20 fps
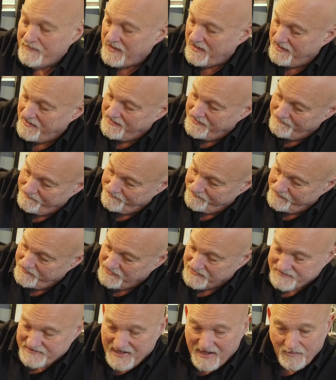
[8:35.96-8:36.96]

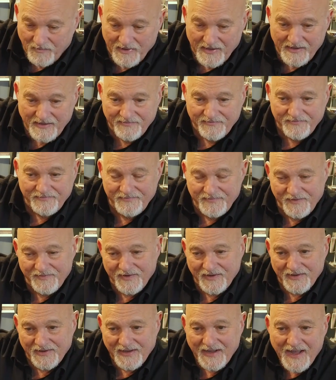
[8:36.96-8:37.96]
because that way, if you
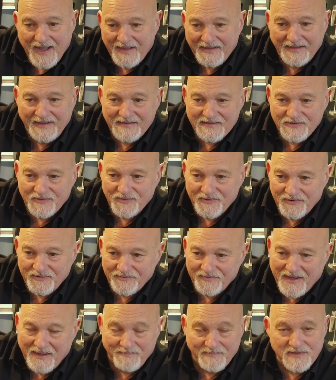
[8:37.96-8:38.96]
can get any sort
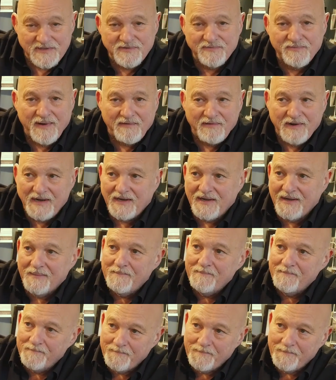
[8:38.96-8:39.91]
of atmospheric